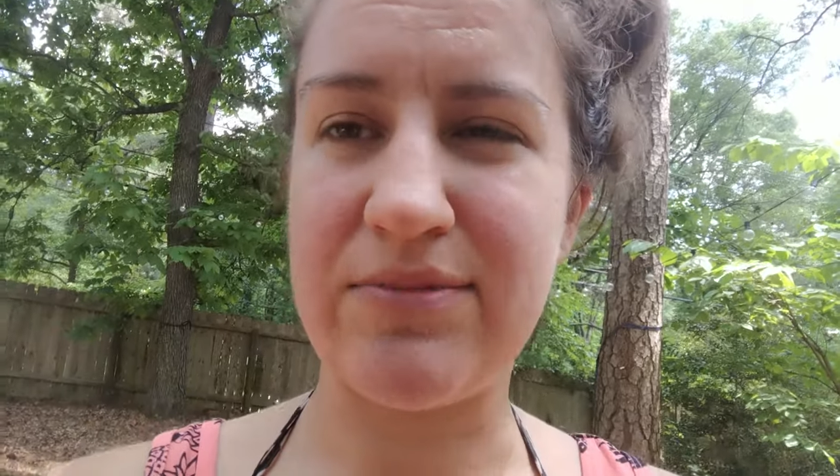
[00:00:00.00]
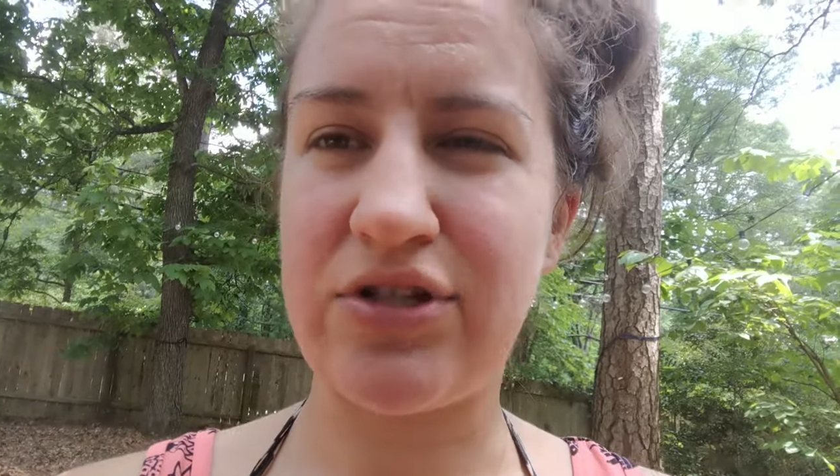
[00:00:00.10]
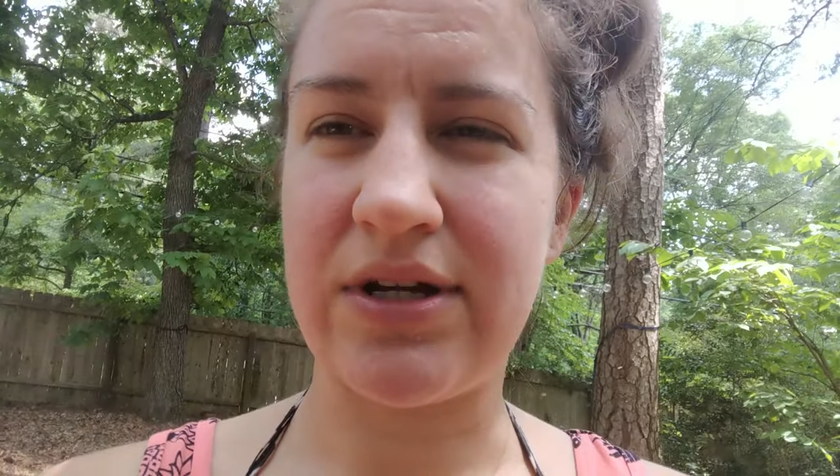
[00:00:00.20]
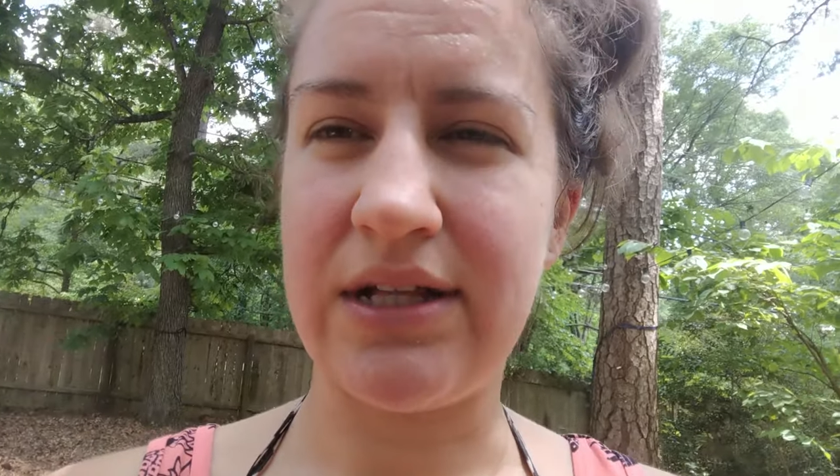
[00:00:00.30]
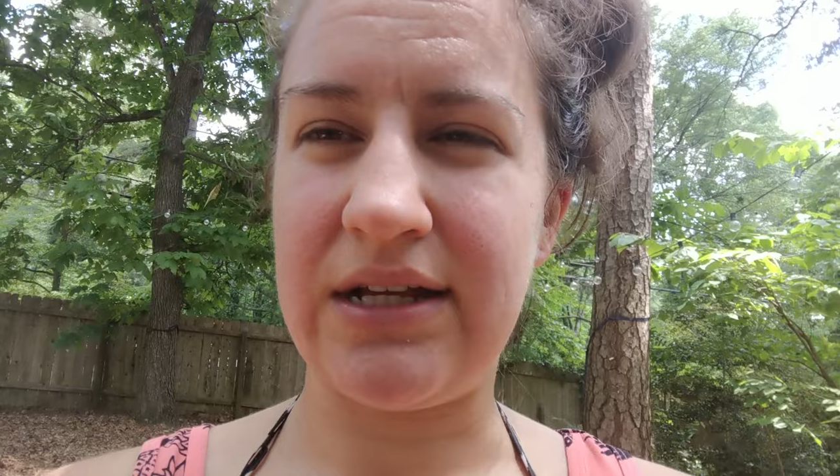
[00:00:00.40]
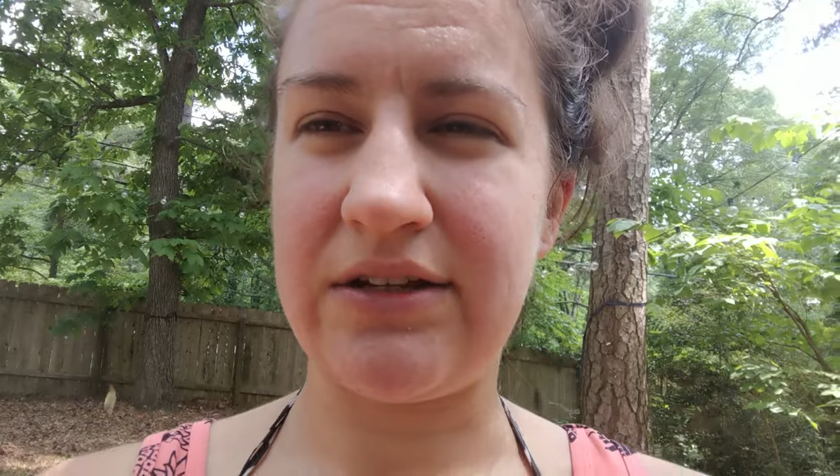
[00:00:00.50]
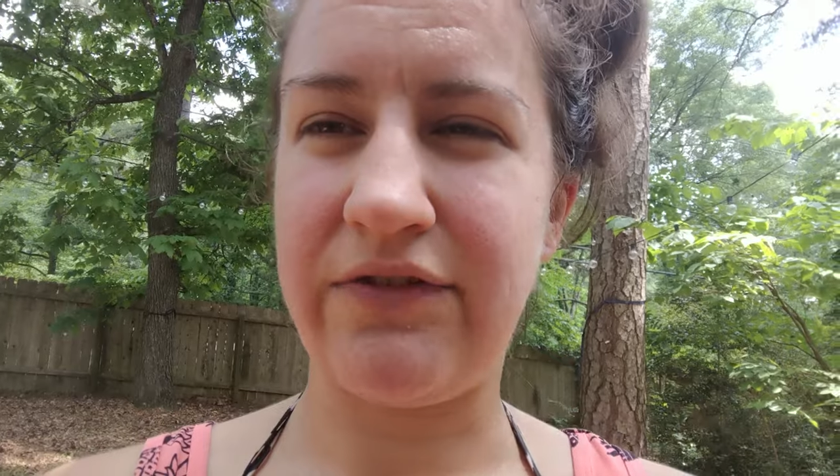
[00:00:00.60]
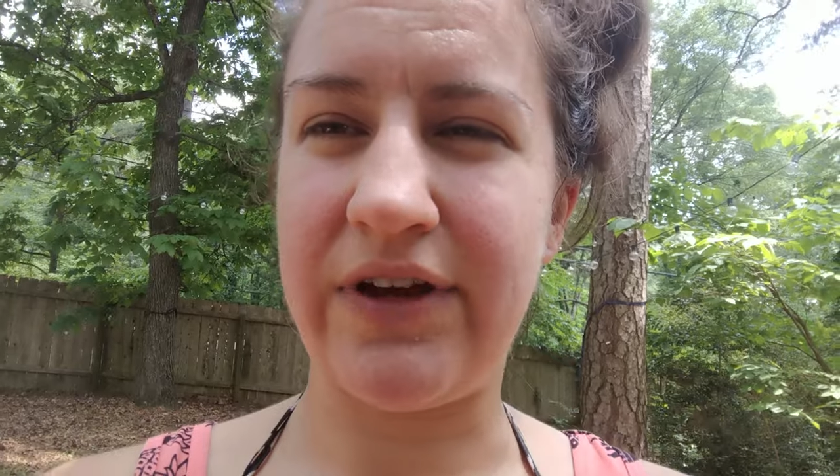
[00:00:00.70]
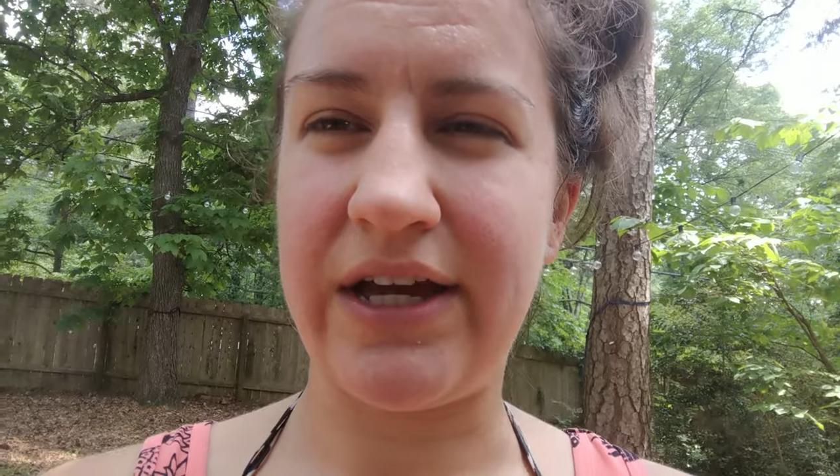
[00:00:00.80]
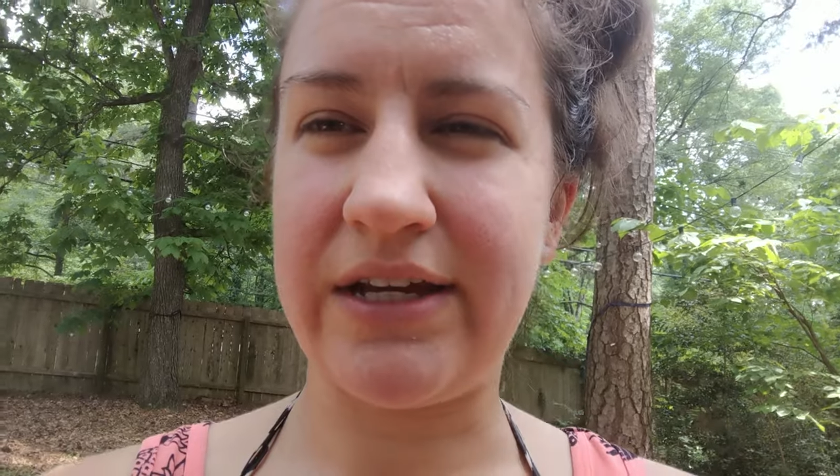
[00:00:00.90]
I'm struggling to
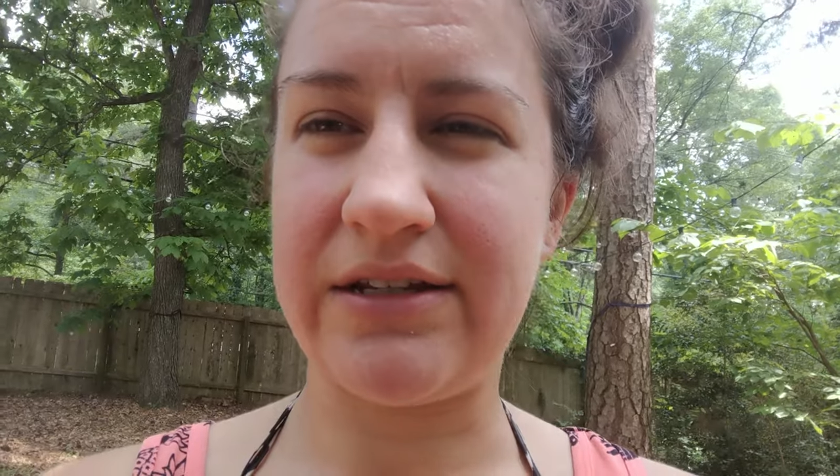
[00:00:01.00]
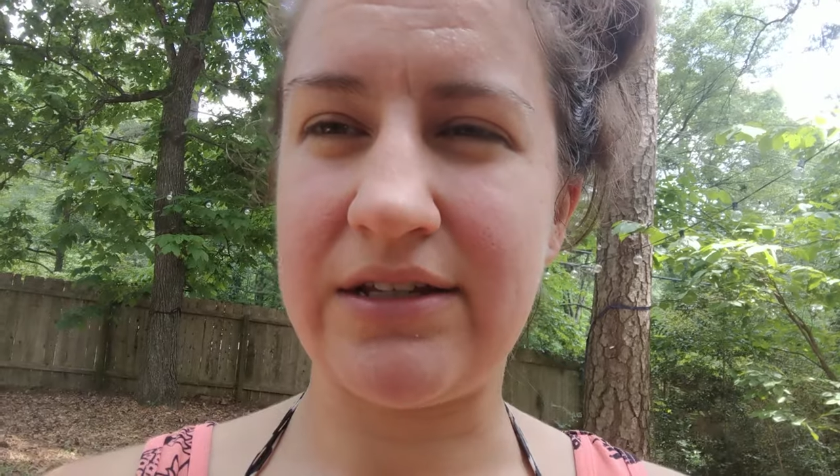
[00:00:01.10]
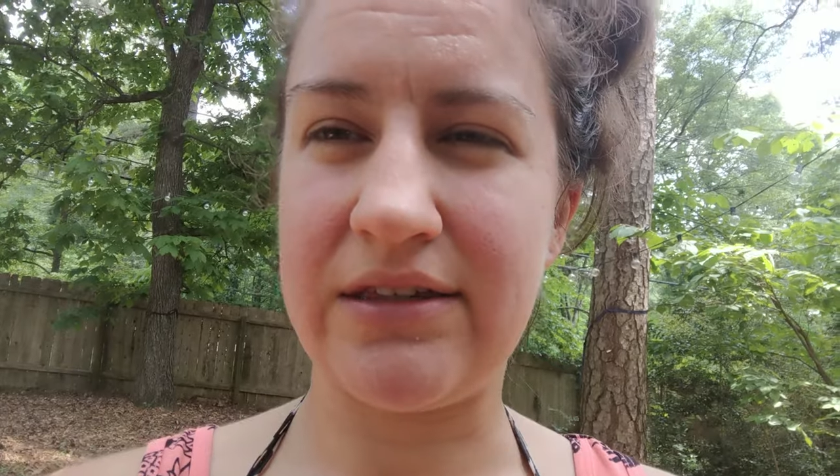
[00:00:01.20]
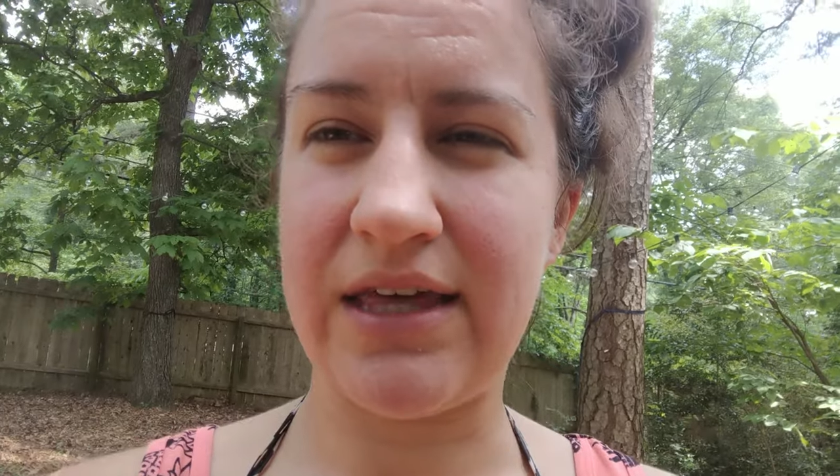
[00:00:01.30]
find